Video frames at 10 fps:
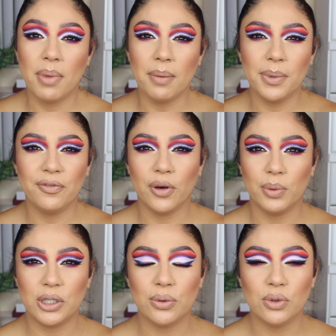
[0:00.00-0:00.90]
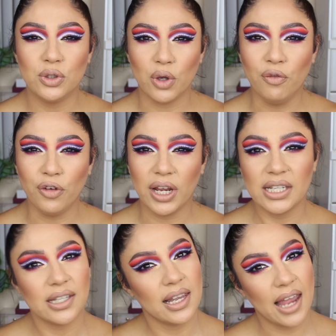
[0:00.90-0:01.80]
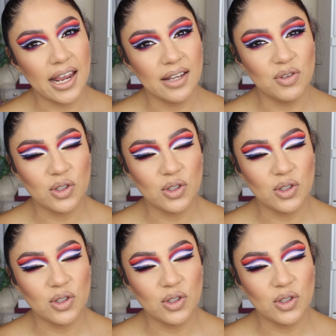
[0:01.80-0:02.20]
But before we do, don't forget to like and